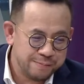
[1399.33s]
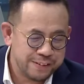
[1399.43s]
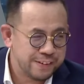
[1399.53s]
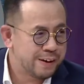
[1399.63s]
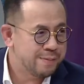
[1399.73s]
to
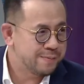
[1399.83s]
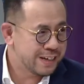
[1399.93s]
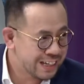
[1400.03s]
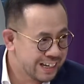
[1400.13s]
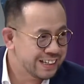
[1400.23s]
bring down a
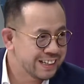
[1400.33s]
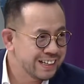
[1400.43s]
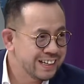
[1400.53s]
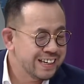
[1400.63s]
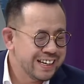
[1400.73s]
government with
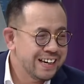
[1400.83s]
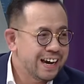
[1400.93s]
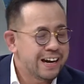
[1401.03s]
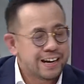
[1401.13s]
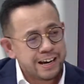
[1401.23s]
Ahmad Maslan.
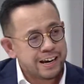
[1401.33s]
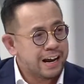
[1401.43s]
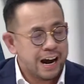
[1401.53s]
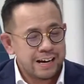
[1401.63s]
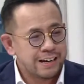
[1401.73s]

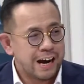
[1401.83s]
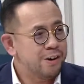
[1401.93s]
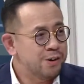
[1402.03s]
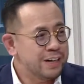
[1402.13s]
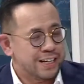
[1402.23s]

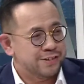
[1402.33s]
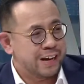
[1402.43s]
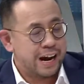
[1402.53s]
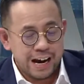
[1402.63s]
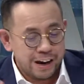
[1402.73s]
And I,
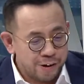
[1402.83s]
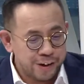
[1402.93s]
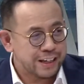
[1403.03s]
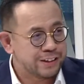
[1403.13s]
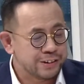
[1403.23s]
I own
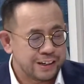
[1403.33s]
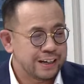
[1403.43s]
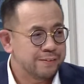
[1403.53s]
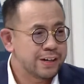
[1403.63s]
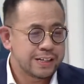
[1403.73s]
that trick. I, I
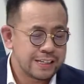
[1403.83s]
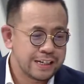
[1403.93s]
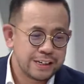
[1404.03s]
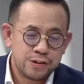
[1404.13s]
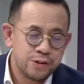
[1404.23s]
own it
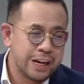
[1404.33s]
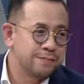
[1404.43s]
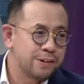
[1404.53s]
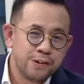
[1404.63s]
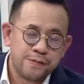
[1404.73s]
totally because
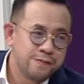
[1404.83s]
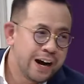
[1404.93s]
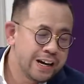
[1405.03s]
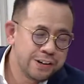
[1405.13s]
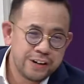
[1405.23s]
I said you
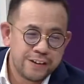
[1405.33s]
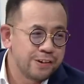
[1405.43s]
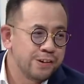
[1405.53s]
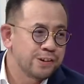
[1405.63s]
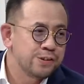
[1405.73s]
don't have to look
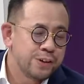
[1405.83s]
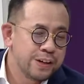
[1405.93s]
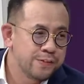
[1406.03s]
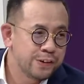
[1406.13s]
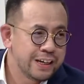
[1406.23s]
far. You don't
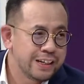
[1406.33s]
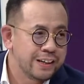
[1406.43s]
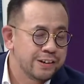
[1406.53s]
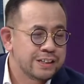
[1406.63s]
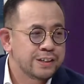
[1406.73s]
have to look to
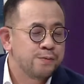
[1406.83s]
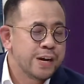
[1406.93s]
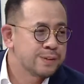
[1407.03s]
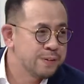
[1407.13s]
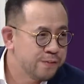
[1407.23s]

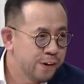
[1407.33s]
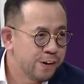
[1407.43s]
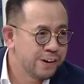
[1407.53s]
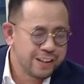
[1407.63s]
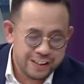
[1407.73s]
2014. You know,
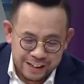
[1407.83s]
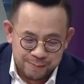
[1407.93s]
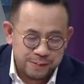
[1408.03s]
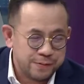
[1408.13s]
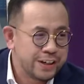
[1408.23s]
just weeks
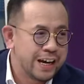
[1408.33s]
before,